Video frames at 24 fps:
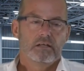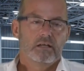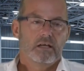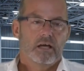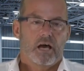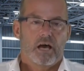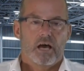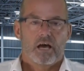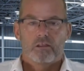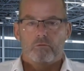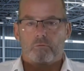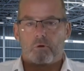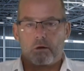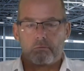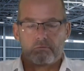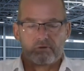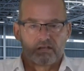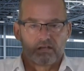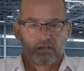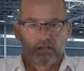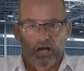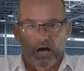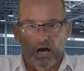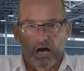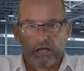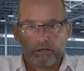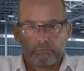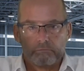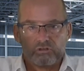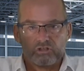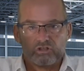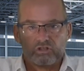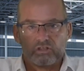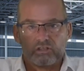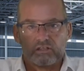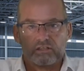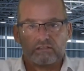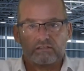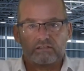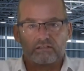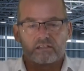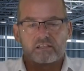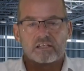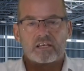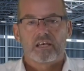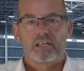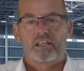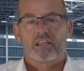the way we align machines
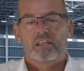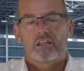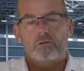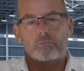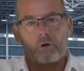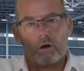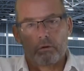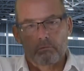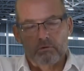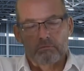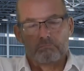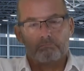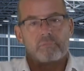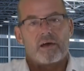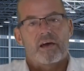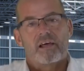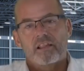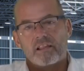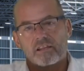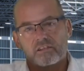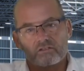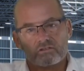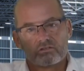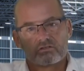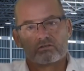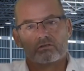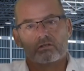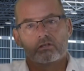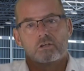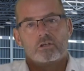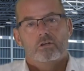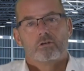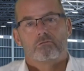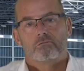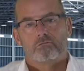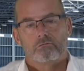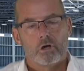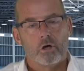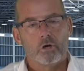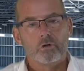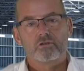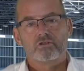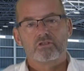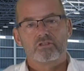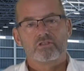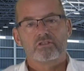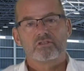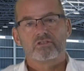together, the way we balance
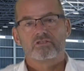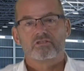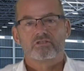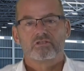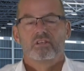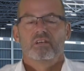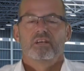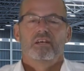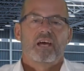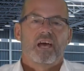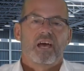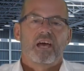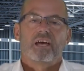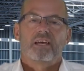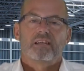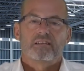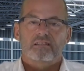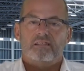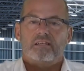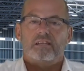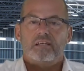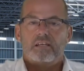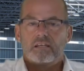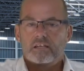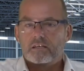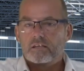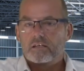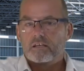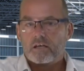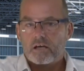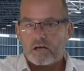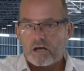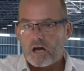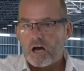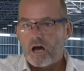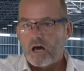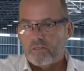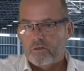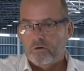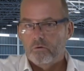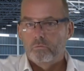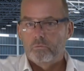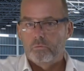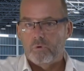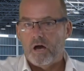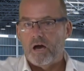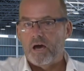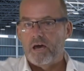rotors, and in other
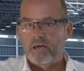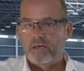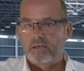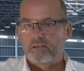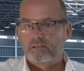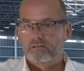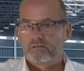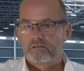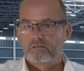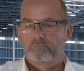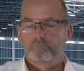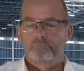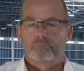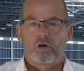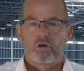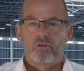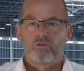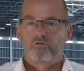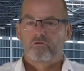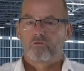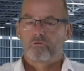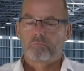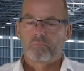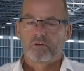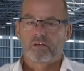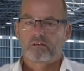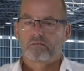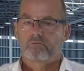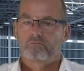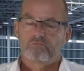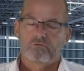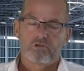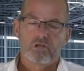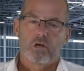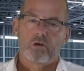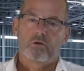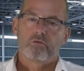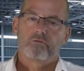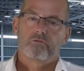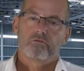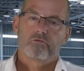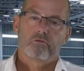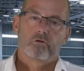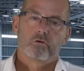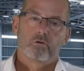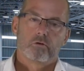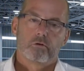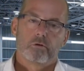ways, both for
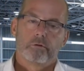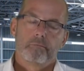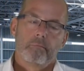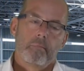for